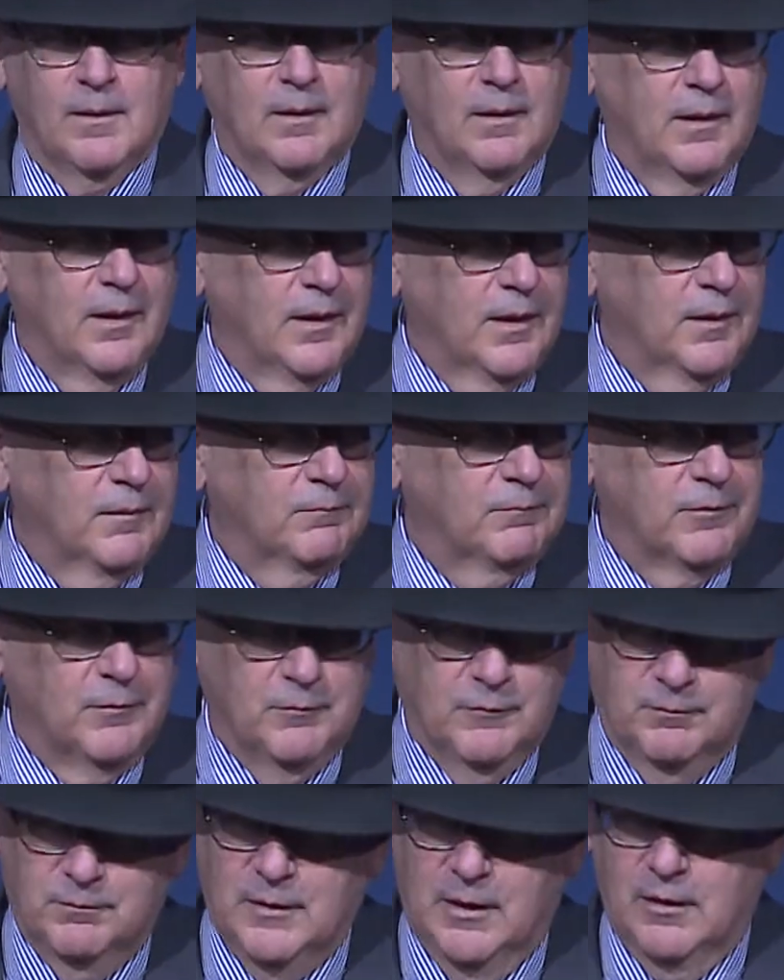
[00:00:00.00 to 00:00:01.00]
I'm
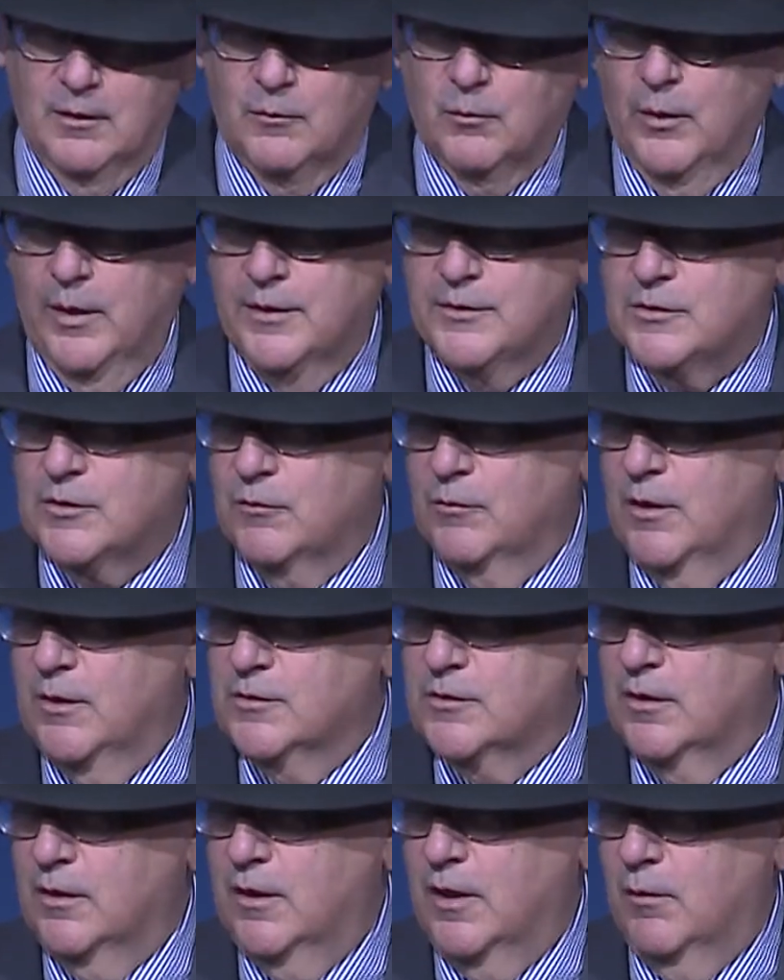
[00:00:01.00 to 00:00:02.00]
from out west
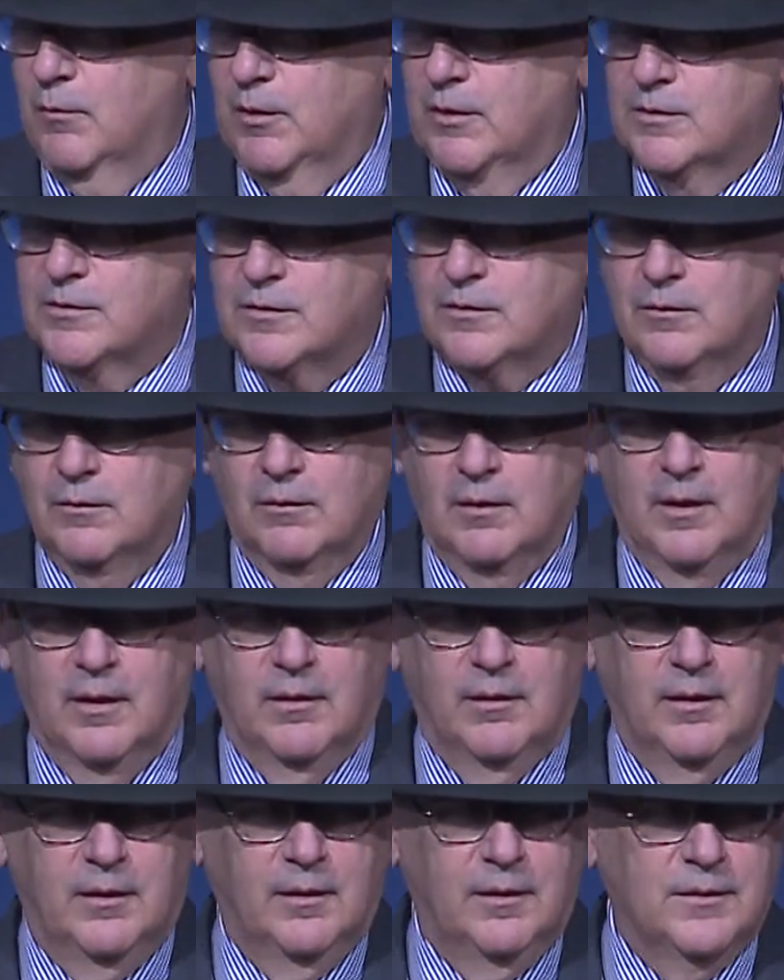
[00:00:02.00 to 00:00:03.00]
originally. I went to school out
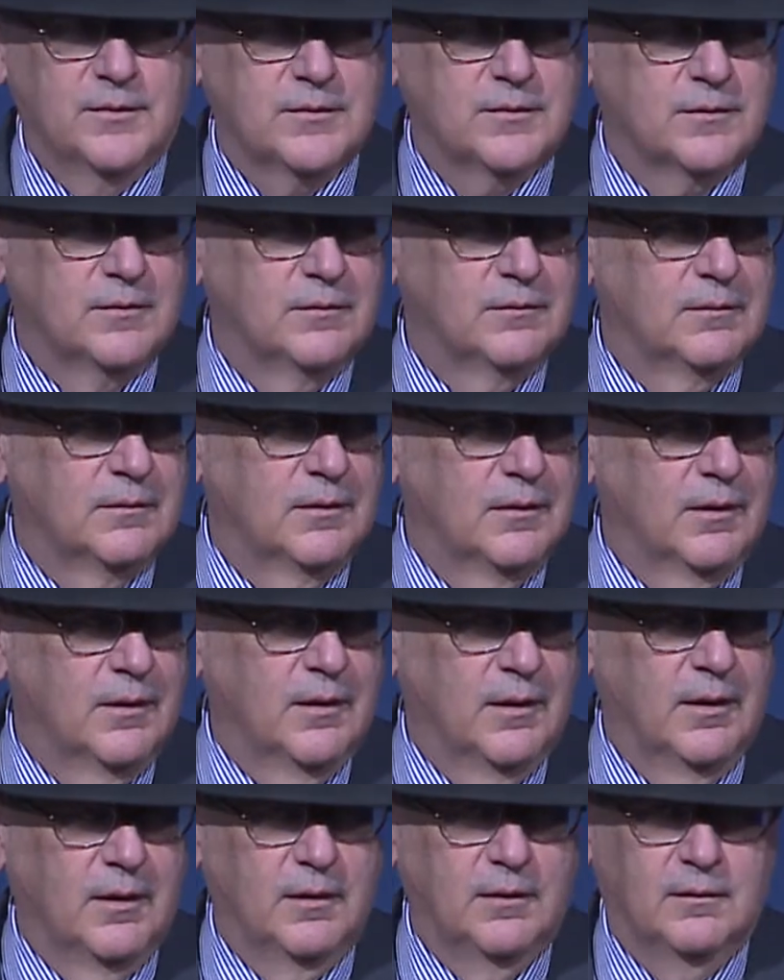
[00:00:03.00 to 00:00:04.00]
east.
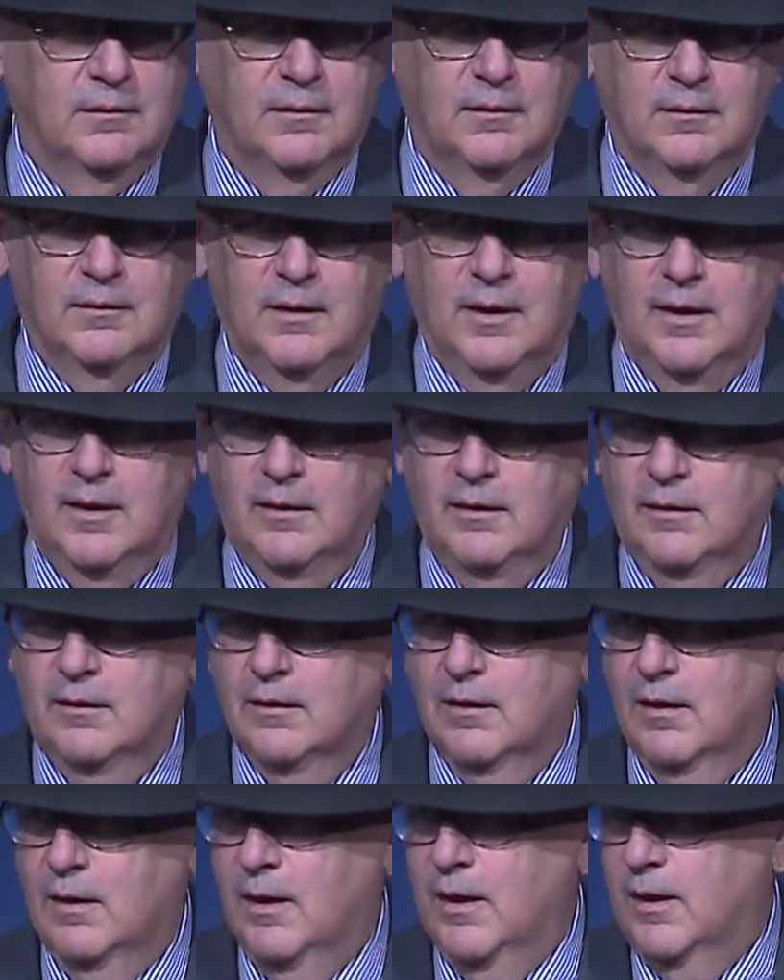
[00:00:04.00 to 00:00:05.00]
And in
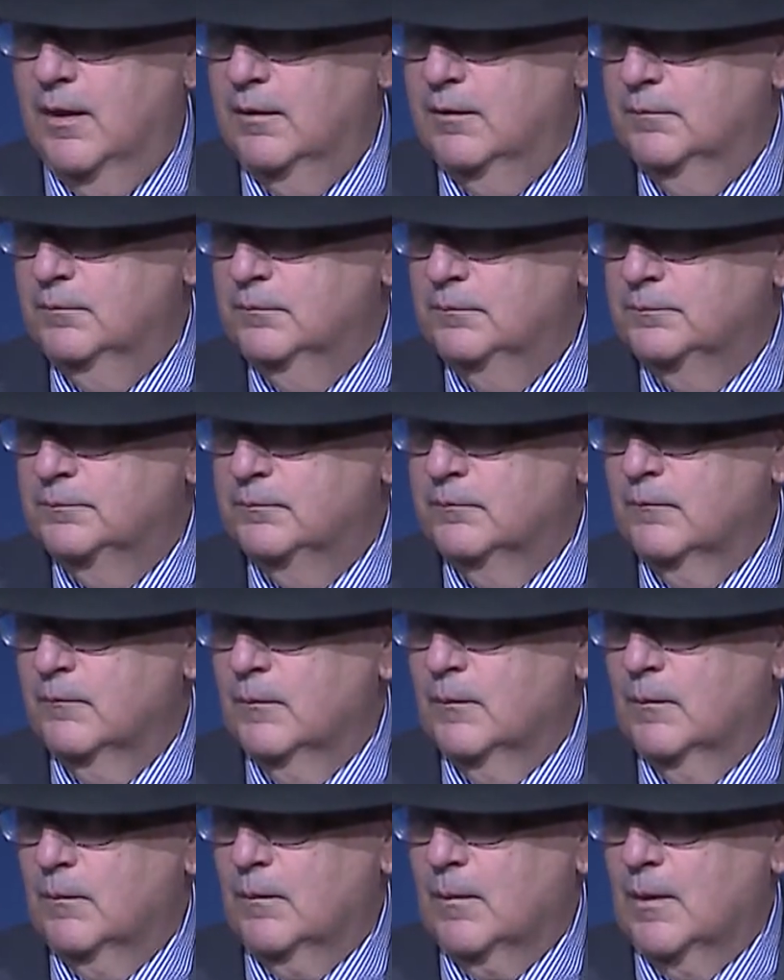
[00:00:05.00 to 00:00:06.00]
'89,
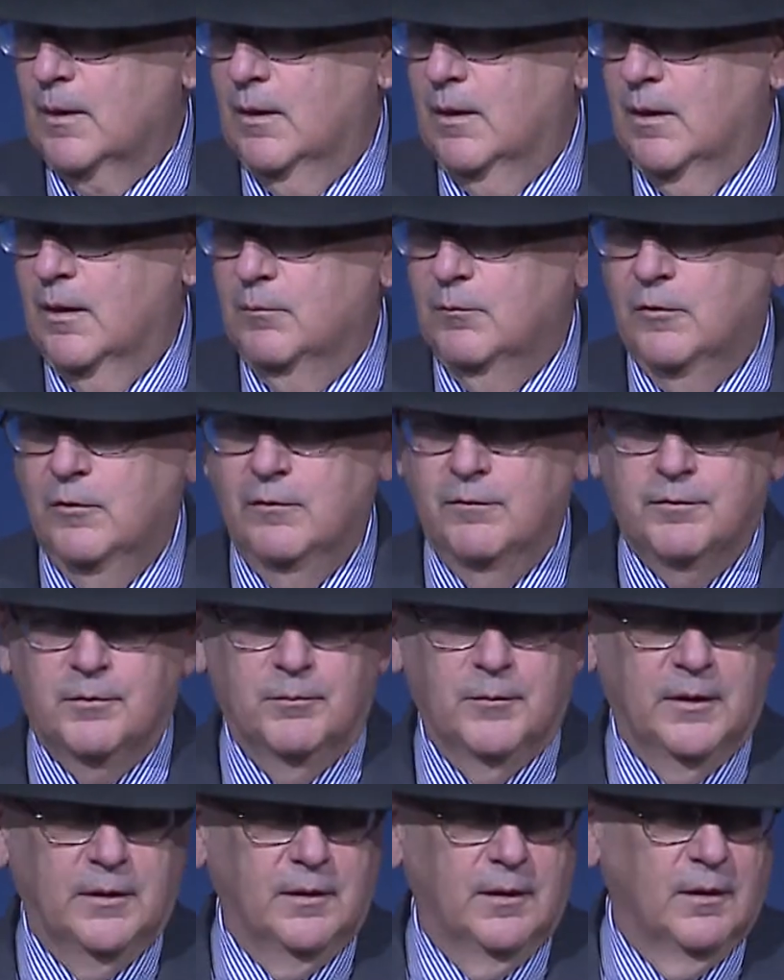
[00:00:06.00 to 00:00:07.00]
I moved from
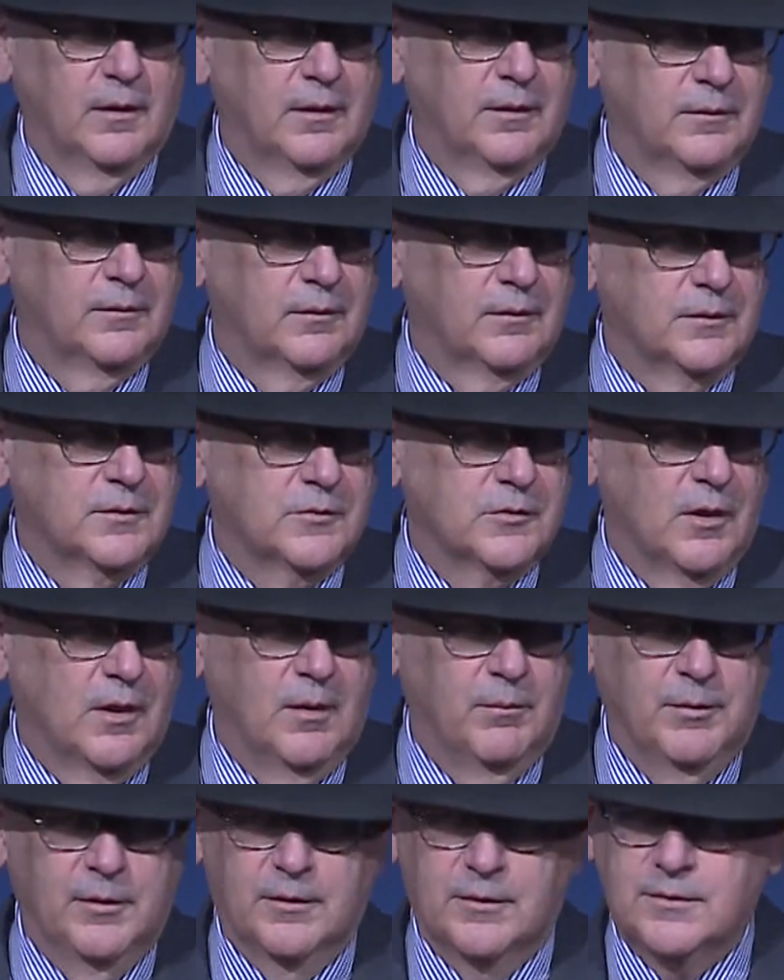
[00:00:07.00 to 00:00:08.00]
McGill and took a
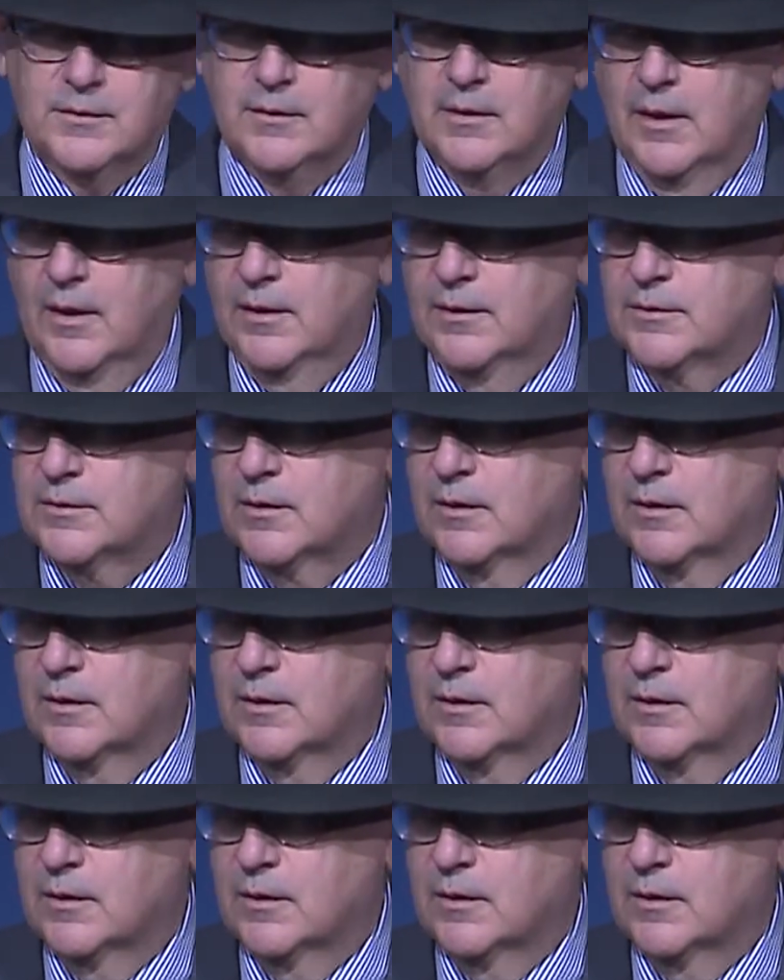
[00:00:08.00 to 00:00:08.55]
job in the States.